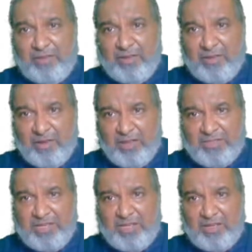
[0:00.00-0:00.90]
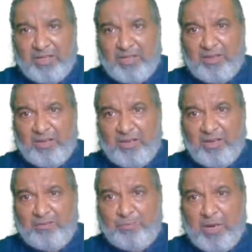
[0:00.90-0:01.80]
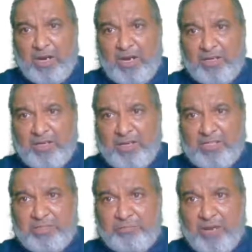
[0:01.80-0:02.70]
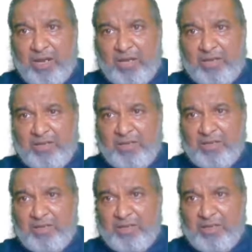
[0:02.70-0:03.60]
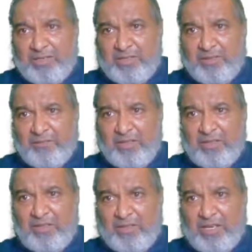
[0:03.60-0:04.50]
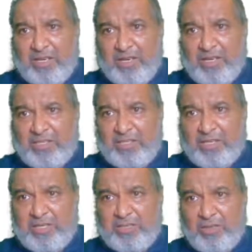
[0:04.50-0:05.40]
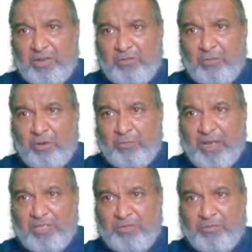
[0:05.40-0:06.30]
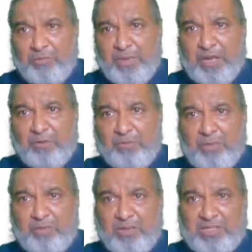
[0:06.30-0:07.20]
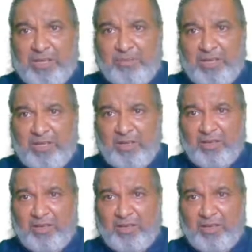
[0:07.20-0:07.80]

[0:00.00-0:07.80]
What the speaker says: You can see the trough part, crust part. Yes, the thickness is uniform as if you make out. But what is happening?